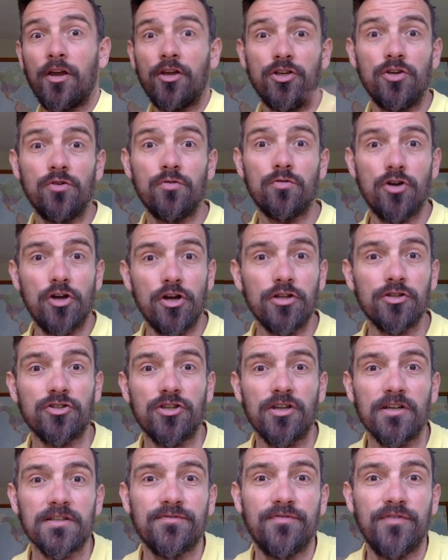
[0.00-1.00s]
you could
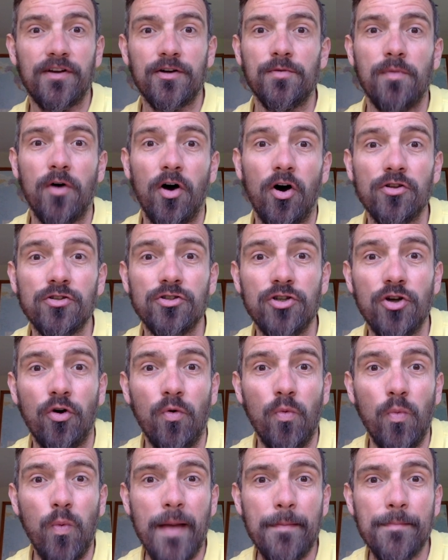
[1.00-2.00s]
just film on
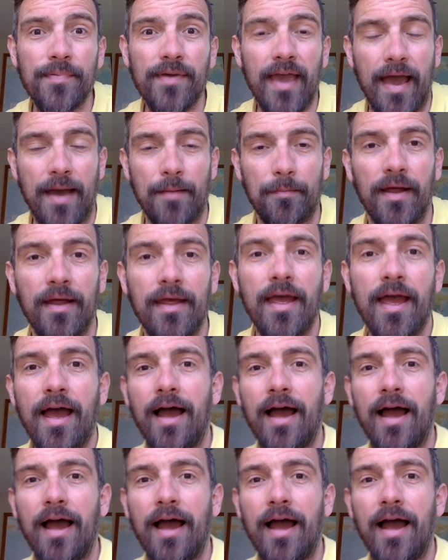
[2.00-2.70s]
your webcam.